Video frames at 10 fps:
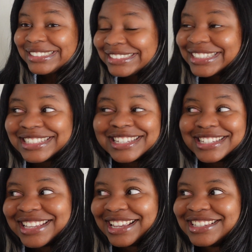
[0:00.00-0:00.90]
is
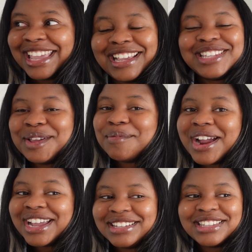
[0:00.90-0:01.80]
this exact same
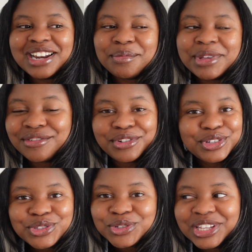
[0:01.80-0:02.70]
price that I'm paying for the
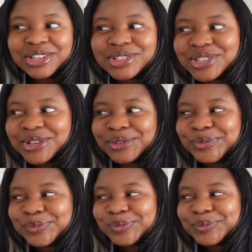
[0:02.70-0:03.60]
studio.
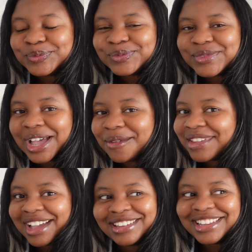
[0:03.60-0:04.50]
So I'm
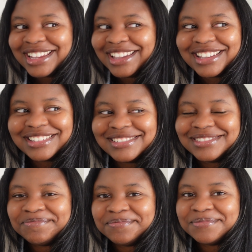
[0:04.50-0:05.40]
not like
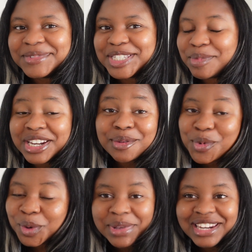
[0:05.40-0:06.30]
spending
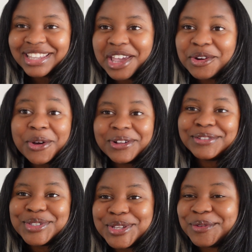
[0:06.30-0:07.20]
more money at
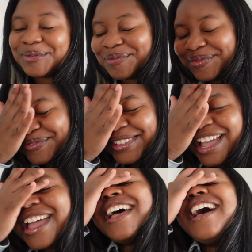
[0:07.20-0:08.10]
all. So
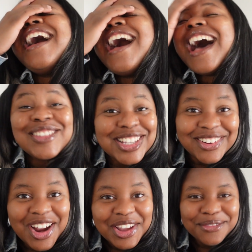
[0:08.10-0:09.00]
I'm so
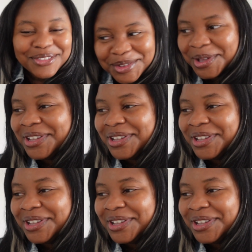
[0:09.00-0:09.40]
grateful.